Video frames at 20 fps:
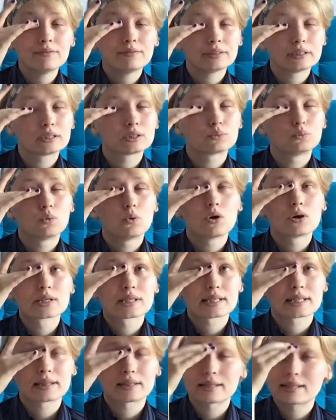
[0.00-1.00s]
it was
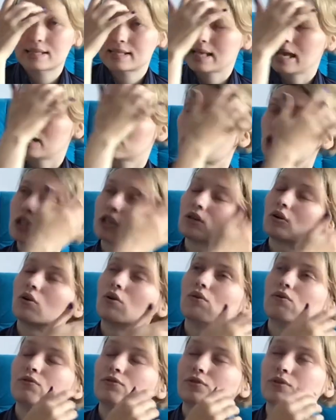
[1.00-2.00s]
in the section
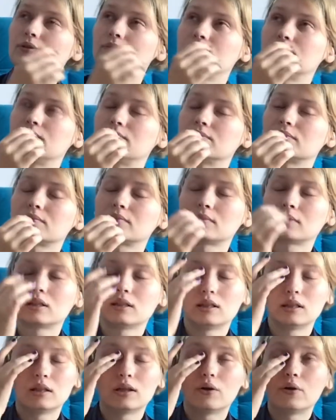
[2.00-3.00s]
of
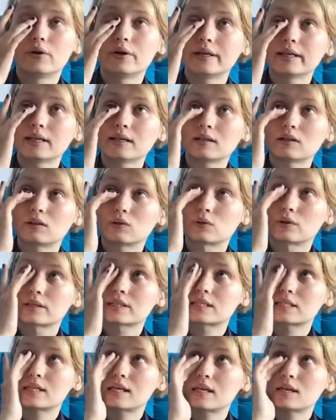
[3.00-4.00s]
learning or
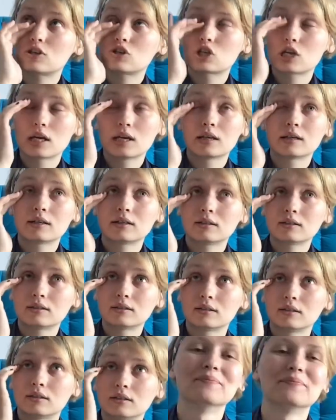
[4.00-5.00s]
teaching.
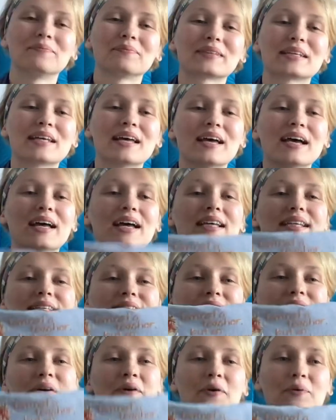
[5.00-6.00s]

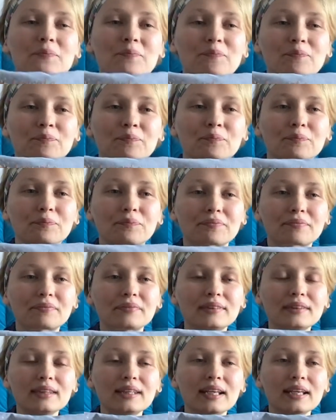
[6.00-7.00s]
So
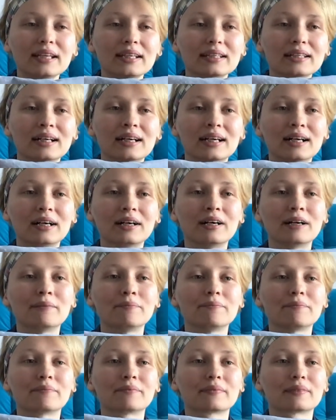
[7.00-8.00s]
um,
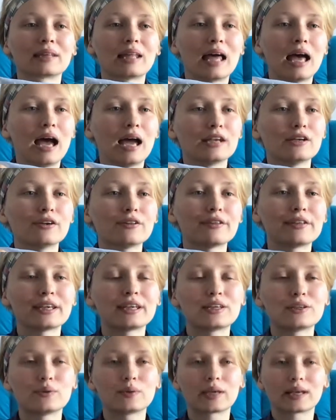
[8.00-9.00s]
I don't
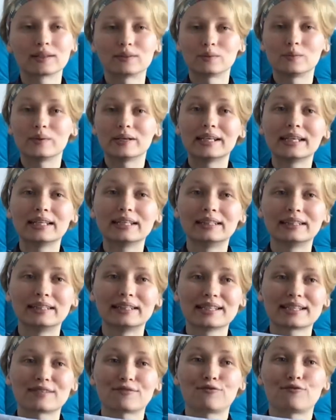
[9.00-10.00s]
think you can read
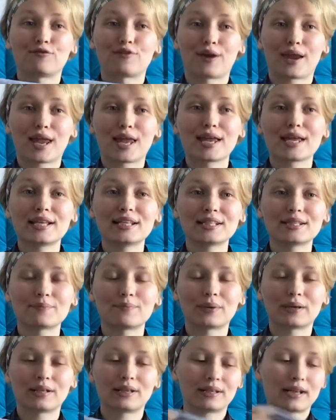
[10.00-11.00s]
this phrase,
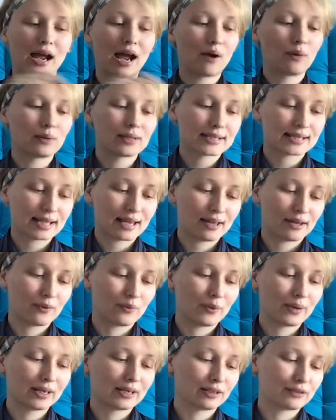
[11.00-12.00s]
but I will say I
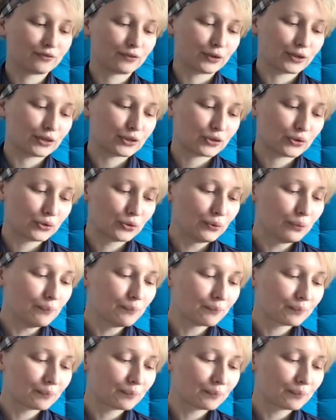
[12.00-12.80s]
read it for you.